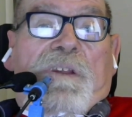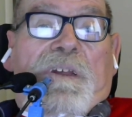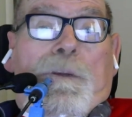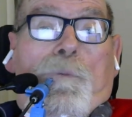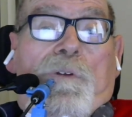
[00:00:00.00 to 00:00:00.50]

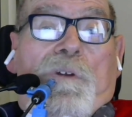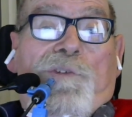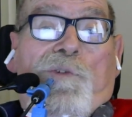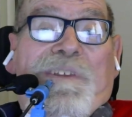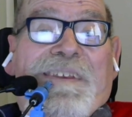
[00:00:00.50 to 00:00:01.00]
I would
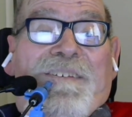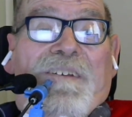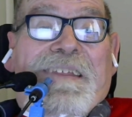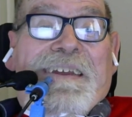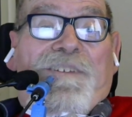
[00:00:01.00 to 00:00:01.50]
also attend the
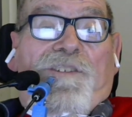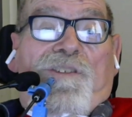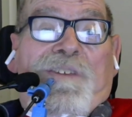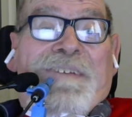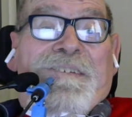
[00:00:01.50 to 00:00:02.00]

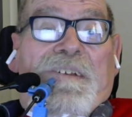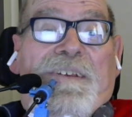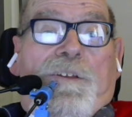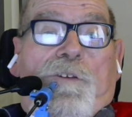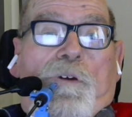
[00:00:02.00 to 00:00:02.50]
classes that
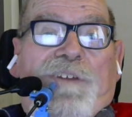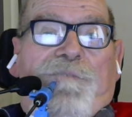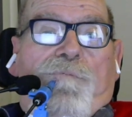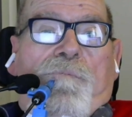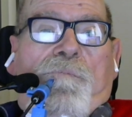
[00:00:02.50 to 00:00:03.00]
he taught,
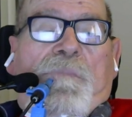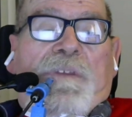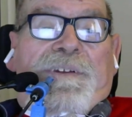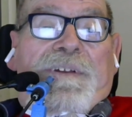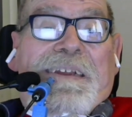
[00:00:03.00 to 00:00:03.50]

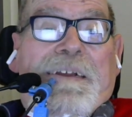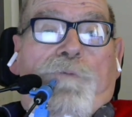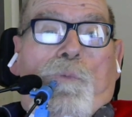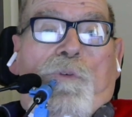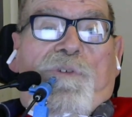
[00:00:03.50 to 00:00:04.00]
and
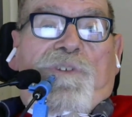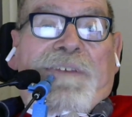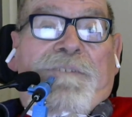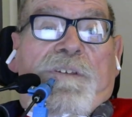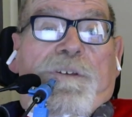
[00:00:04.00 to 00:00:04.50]
afterwards,
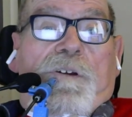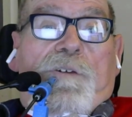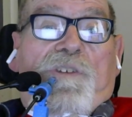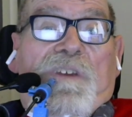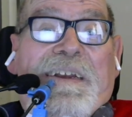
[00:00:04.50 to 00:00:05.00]
the
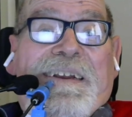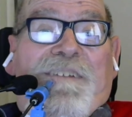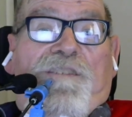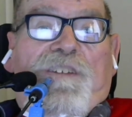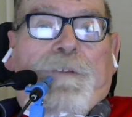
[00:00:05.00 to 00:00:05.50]

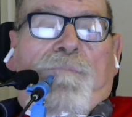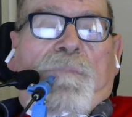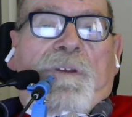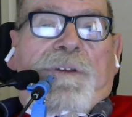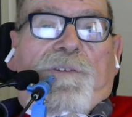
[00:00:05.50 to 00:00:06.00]
RCIA team,
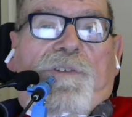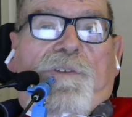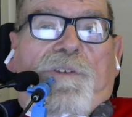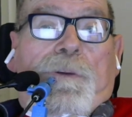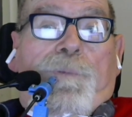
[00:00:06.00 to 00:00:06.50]

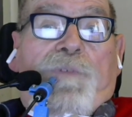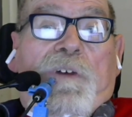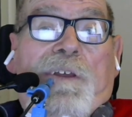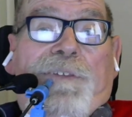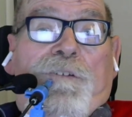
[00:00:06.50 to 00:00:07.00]
consisting of
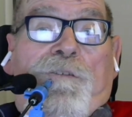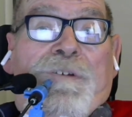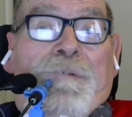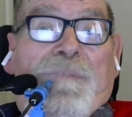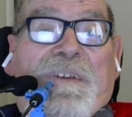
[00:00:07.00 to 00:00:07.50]
Father,
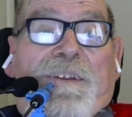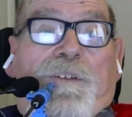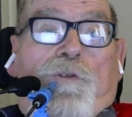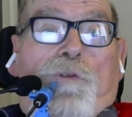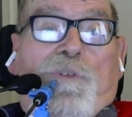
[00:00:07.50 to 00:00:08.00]
me,
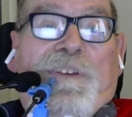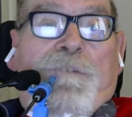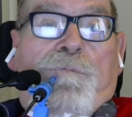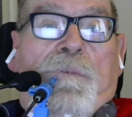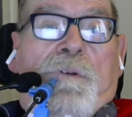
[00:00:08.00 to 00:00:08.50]

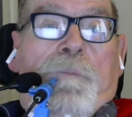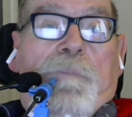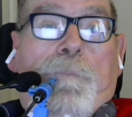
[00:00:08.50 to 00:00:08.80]
Judy, my